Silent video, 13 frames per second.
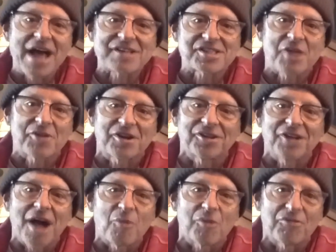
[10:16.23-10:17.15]
That
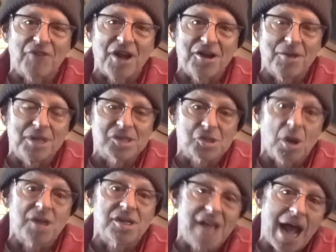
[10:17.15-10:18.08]
sounded a lot more fun to me.
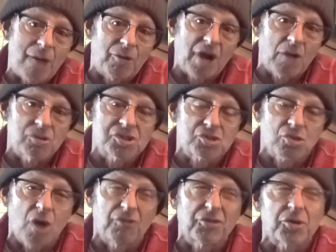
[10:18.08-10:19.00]
So uh-huh. I did uh-huh. that when I was
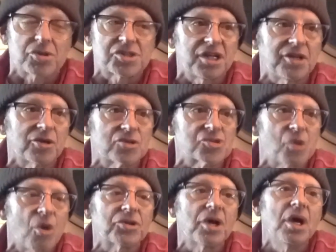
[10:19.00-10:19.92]
12, 13
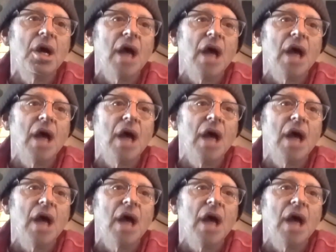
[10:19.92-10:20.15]
years old.